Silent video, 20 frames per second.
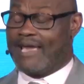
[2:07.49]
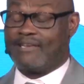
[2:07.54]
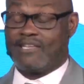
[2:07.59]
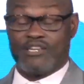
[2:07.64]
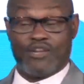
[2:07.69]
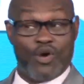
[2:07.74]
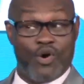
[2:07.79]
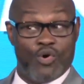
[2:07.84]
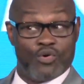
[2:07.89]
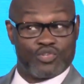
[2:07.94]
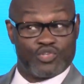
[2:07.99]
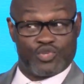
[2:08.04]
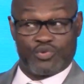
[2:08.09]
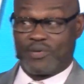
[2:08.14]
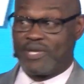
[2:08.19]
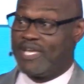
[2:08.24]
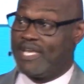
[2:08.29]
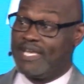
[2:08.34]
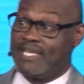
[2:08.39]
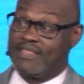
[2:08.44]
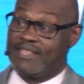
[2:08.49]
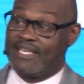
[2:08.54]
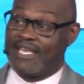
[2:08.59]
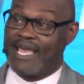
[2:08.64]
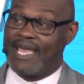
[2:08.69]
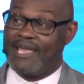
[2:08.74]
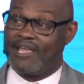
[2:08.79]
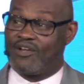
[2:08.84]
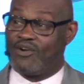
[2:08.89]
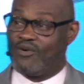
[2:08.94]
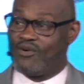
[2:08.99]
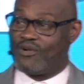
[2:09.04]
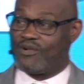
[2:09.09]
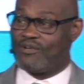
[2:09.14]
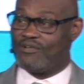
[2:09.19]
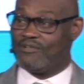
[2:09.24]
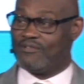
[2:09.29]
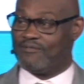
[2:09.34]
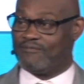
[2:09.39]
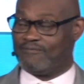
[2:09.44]
an oak tree in the acorn.
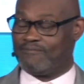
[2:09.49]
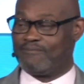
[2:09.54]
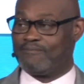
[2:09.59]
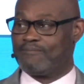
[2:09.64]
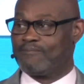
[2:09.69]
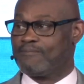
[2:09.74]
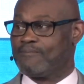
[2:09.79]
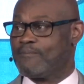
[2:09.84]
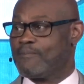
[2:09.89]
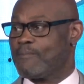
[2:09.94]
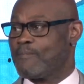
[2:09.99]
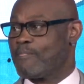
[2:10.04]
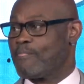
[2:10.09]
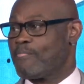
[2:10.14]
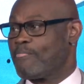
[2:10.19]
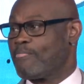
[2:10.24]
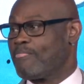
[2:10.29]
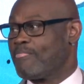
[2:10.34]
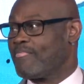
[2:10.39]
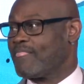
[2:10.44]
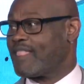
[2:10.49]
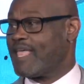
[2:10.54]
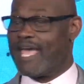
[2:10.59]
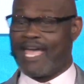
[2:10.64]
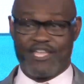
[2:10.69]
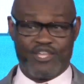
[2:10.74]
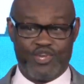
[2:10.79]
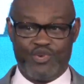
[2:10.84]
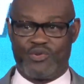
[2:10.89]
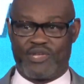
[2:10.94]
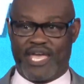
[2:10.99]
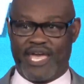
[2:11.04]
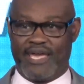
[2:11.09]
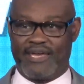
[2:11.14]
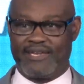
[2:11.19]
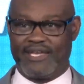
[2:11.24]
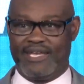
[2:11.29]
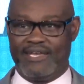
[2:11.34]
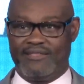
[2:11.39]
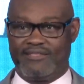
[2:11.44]
And you can't
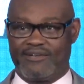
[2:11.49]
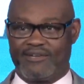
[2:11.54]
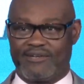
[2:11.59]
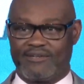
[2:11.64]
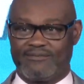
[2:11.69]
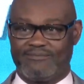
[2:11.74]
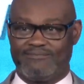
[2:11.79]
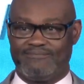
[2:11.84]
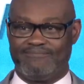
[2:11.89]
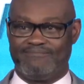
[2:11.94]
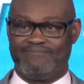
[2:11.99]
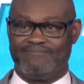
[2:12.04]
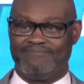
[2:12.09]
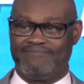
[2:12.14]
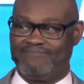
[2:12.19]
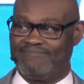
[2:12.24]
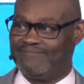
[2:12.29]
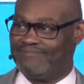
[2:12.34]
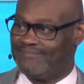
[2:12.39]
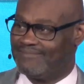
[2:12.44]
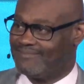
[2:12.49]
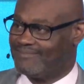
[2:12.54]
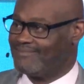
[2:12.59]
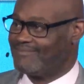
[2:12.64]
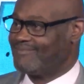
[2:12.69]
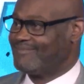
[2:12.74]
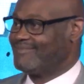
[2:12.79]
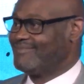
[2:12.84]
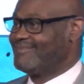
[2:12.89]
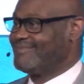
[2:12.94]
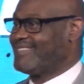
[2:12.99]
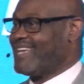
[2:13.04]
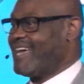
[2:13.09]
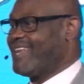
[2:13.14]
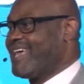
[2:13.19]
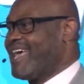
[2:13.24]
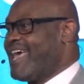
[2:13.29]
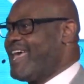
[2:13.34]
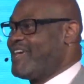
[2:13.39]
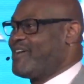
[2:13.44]
either. That
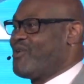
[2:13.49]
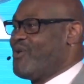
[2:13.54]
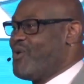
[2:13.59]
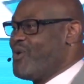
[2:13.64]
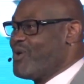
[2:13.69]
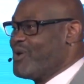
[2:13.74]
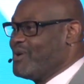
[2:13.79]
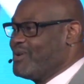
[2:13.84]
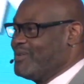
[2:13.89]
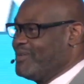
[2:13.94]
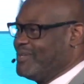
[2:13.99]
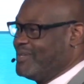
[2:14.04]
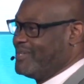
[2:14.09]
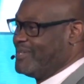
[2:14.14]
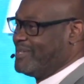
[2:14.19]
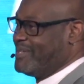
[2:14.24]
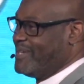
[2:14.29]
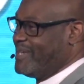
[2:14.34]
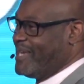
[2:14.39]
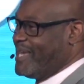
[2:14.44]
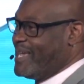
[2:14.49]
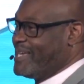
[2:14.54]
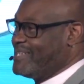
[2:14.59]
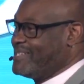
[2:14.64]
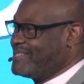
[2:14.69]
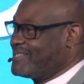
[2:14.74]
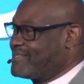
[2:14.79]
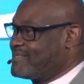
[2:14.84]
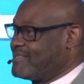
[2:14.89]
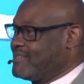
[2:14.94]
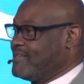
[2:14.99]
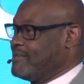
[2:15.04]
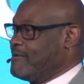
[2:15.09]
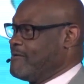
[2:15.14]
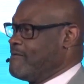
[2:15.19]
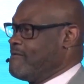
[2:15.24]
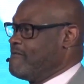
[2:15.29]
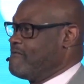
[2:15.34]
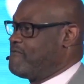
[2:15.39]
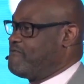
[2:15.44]
acorn is
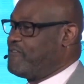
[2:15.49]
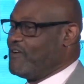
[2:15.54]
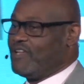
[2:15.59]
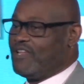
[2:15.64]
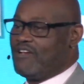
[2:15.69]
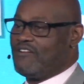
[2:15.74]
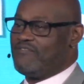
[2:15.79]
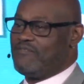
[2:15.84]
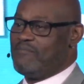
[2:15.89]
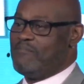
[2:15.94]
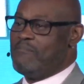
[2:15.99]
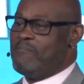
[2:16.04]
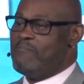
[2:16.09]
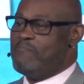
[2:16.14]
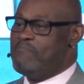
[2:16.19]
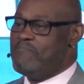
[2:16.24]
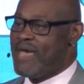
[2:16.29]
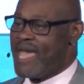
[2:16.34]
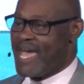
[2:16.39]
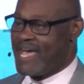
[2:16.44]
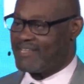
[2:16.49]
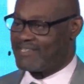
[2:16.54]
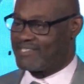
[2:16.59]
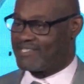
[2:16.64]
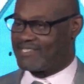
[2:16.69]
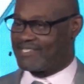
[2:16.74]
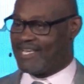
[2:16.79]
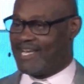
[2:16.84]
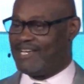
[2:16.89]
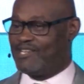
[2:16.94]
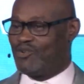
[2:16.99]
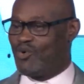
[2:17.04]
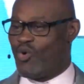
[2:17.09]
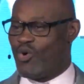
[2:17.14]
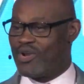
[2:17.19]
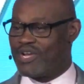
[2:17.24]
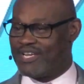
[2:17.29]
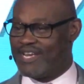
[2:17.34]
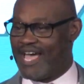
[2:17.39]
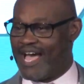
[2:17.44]
full of mess,
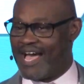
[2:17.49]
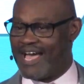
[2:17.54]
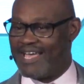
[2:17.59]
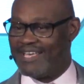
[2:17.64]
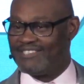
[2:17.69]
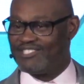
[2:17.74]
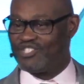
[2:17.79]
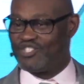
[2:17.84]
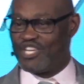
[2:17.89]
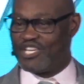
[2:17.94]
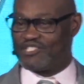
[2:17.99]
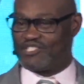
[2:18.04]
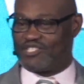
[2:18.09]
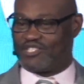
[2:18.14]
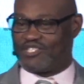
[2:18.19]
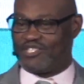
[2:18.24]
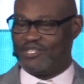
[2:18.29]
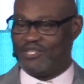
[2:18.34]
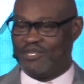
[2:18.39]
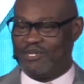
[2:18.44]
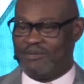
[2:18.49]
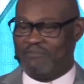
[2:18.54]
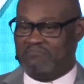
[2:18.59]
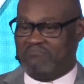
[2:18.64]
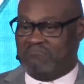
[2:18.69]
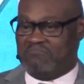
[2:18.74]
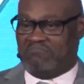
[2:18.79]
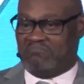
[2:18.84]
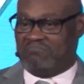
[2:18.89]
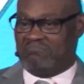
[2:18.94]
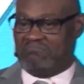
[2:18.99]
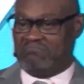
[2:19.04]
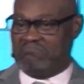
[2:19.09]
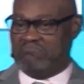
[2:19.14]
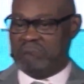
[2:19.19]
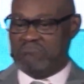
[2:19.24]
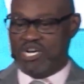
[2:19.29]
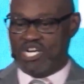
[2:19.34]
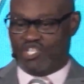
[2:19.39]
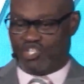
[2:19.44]
unorganized, just
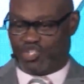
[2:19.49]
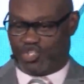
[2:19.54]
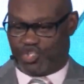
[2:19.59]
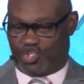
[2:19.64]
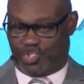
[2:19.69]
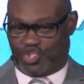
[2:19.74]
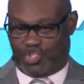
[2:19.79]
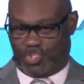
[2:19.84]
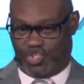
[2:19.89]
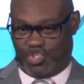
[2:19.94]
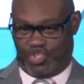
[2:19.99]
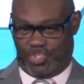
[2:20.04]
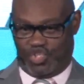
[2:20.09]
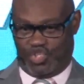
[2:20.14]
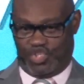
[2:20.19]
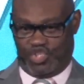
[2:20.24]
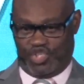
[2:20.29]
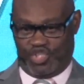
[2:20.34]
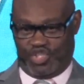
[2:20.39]
mush.